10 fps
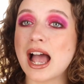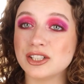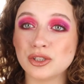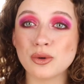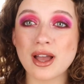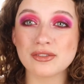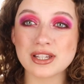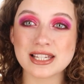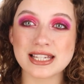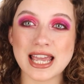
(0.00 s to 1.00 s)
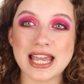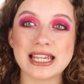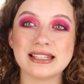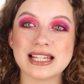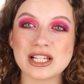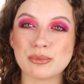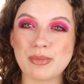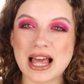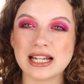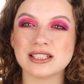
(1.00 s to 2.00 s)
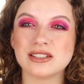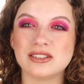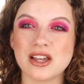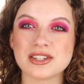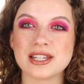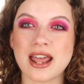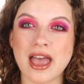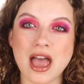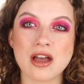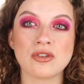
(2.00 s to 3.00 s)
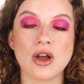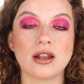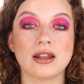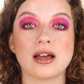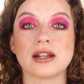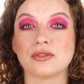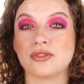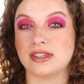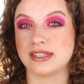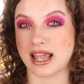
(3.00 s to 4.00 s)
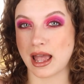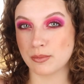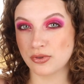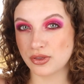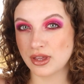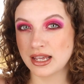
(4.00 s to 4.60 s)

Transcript: I do have to say this palette doesn't have a lot of depth.